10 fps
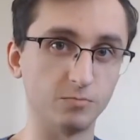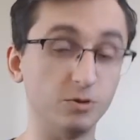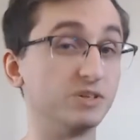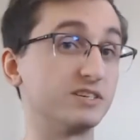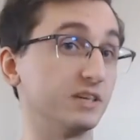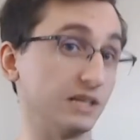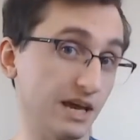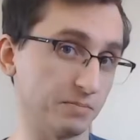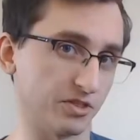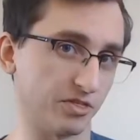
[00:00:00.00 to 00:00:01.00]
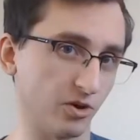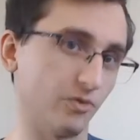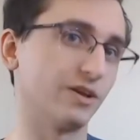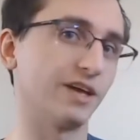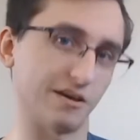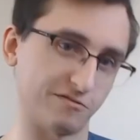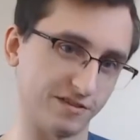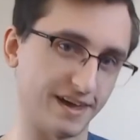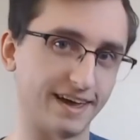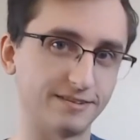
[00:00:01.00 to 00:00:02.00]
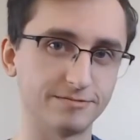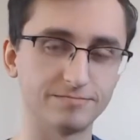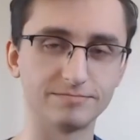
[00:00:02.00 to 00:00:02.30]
We would still label it, though, F flat.